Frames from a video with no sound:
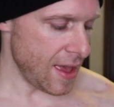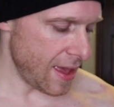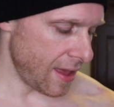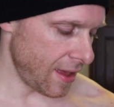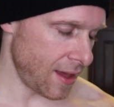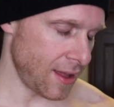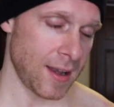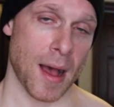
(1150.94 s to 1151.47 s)

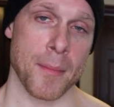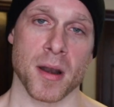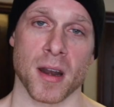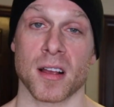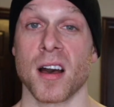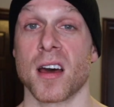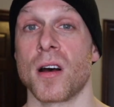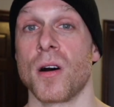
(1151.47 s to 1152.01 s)
and I'm gonna
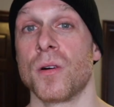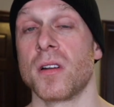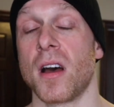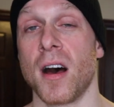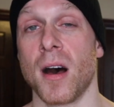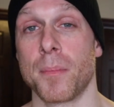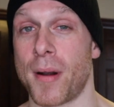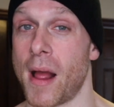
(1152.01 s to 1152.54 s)
cut
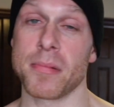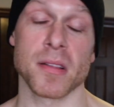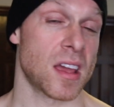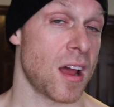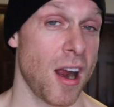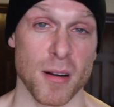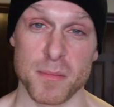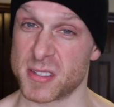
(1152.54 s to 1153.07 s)
out probably
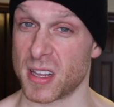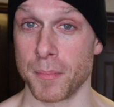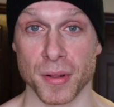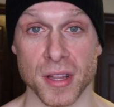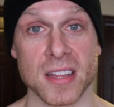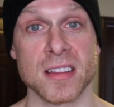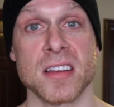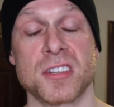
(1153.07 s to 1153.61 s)
carbs
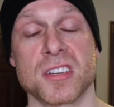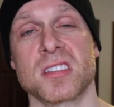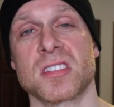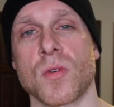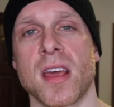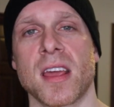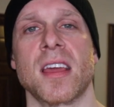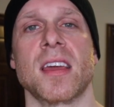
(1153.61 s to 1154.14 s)
completely just
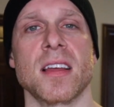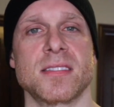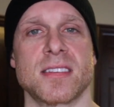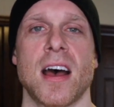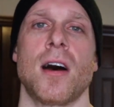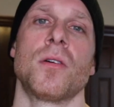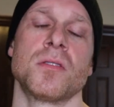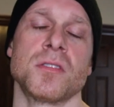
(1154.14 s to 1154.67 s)
so I can get
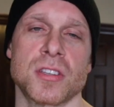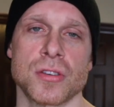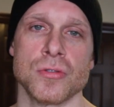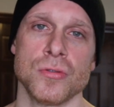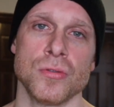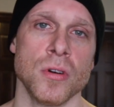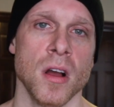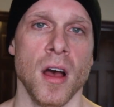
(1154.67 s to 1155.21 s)
down
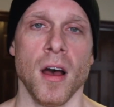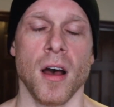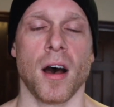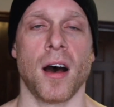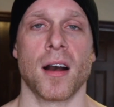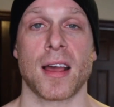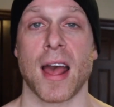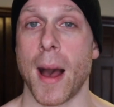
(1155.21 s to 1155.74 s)
to
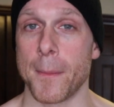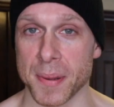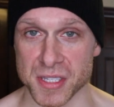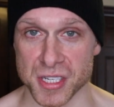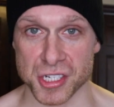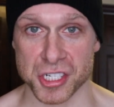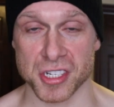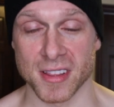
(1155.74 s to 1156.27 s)

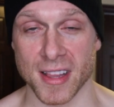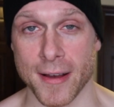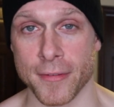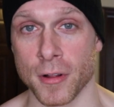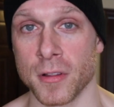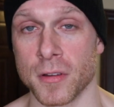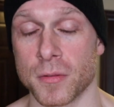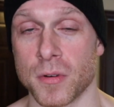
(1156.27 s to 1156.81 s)
competition
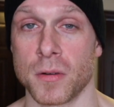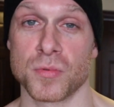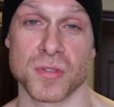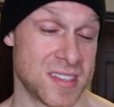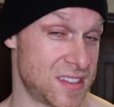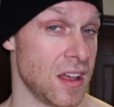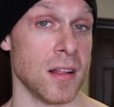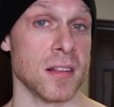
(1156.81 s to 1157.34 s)
level
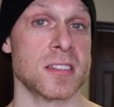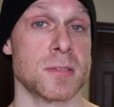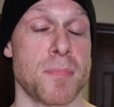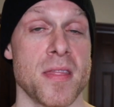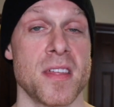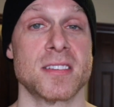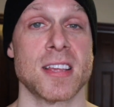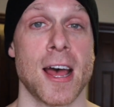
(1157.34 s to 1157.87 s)
results
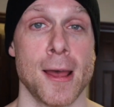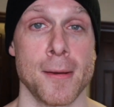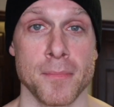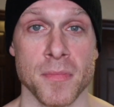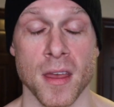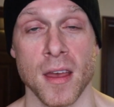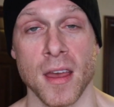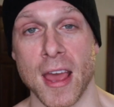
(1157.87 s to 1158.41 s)
by the
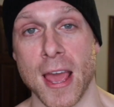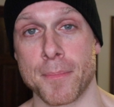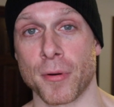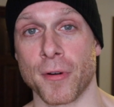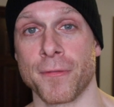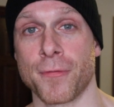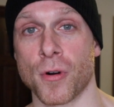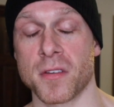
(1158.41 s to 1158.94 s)
time
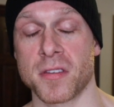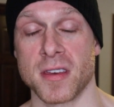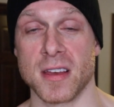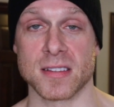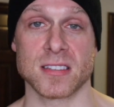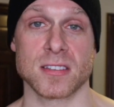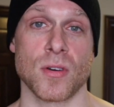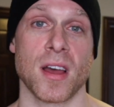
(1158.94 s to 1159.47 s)
April 4th
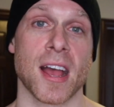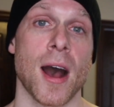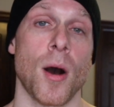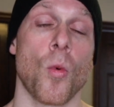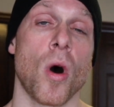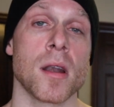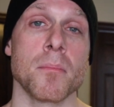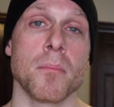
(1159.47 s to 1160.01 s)
hits. So I got
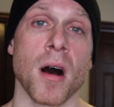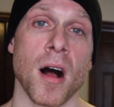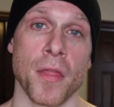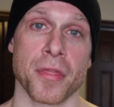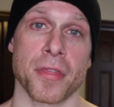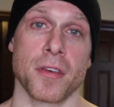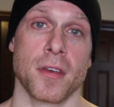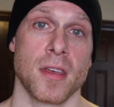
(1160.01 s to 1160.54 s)
1
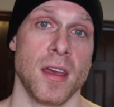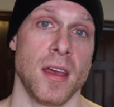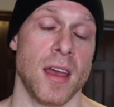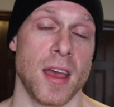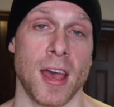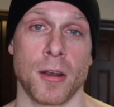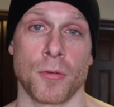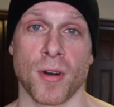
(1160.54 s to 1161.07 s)
month,
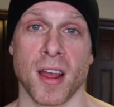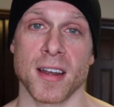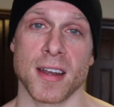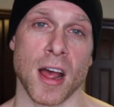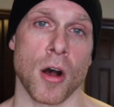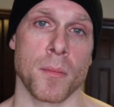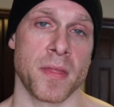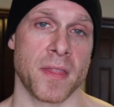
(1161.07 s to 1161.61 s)
and right
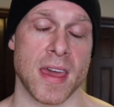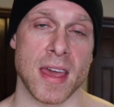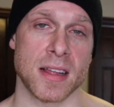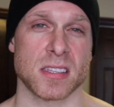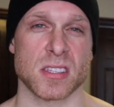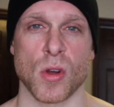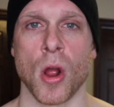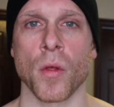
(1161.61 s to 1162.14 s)
now I'm in the 8th.
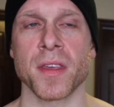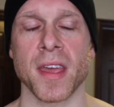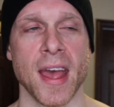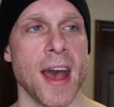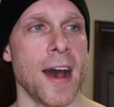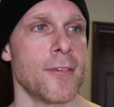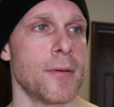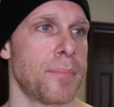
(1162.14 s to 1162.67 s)
So I only
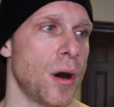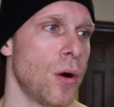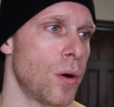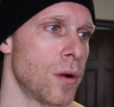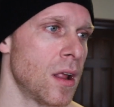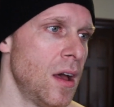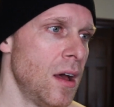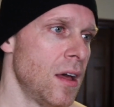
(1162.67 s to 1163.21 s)
have
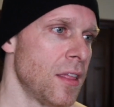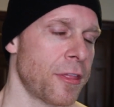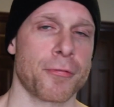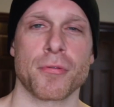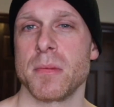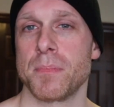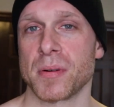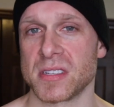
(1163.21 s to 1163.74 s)
about
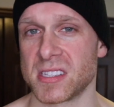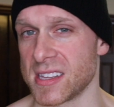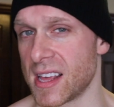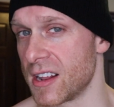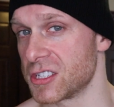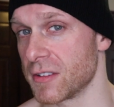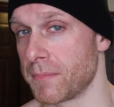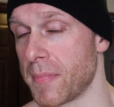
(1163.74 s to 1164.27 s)

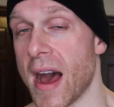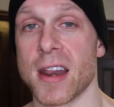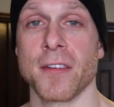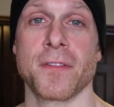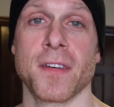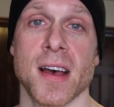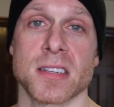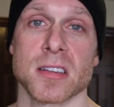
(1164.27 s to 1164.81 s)
3% of body
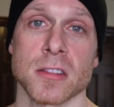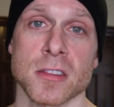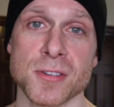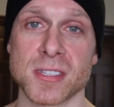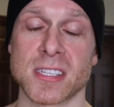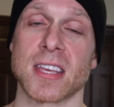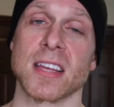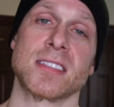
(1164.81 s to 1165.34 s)
fat to
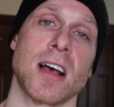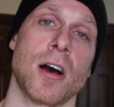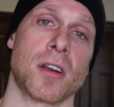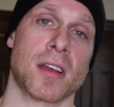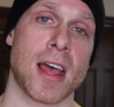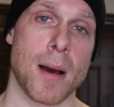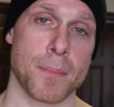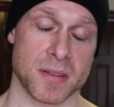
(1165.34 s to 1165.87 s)
lose to get down
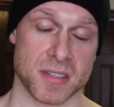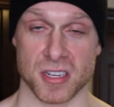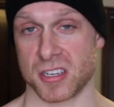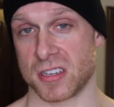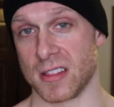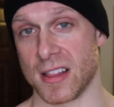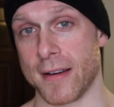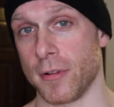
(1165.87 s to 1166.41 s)
to
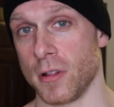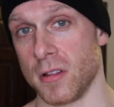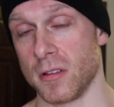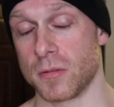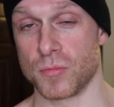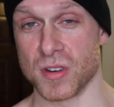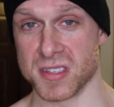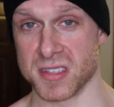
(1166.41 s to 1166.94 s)
competition level
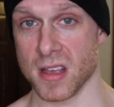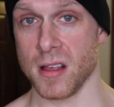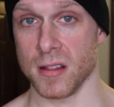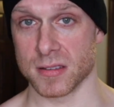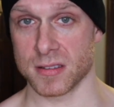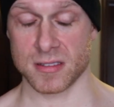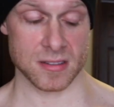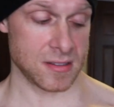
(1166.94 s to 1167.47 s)

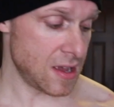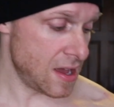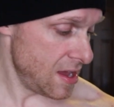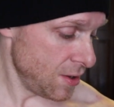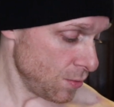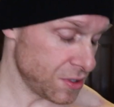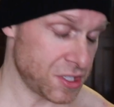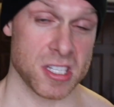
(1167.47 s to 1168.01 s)
results,
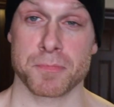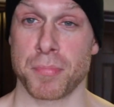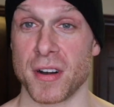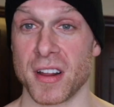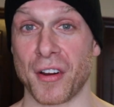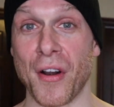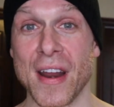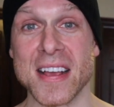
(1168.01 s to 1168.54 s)
which is
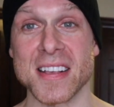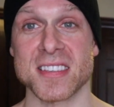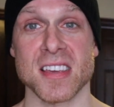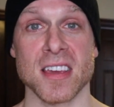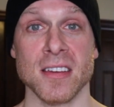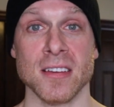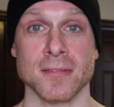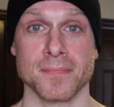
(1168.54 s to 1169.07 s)
pretty
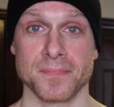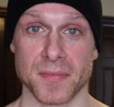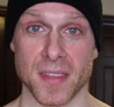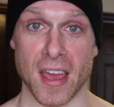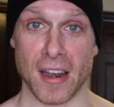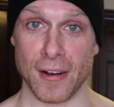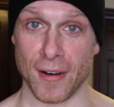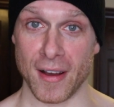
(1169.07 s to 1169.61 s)
crazy.
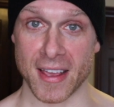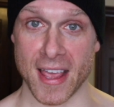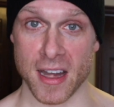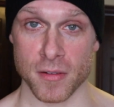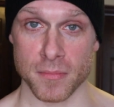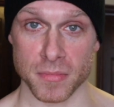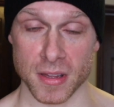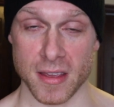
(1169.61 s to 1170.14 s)
You know, I can't
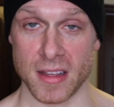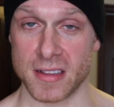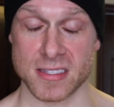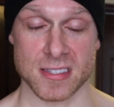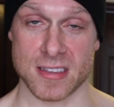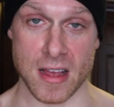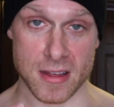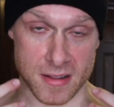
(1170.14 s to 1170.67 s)
even believe
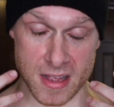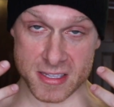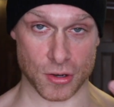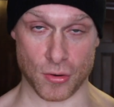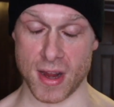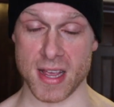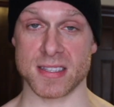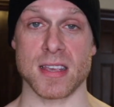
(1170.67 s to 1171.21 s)
it's
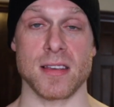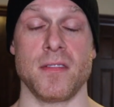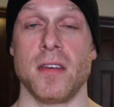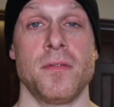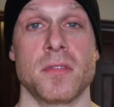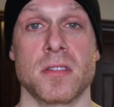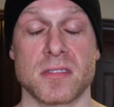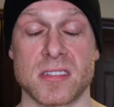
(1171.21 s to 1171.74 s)
crazy
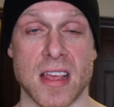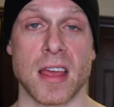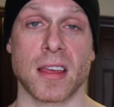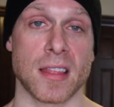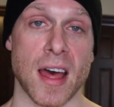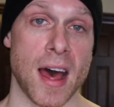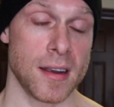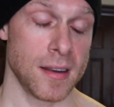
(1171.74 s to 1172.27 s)
even saying
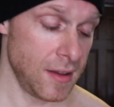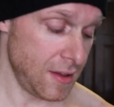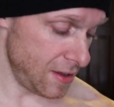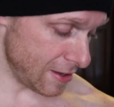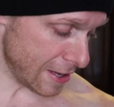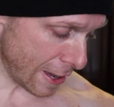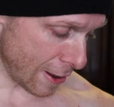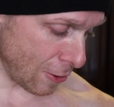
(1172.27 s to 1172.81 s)
that.
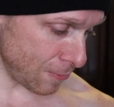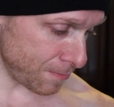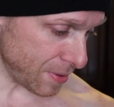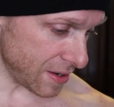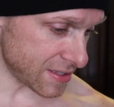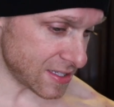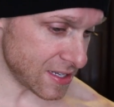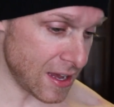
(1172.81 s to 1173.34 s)
You know,
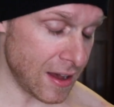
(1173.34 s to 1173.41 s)
but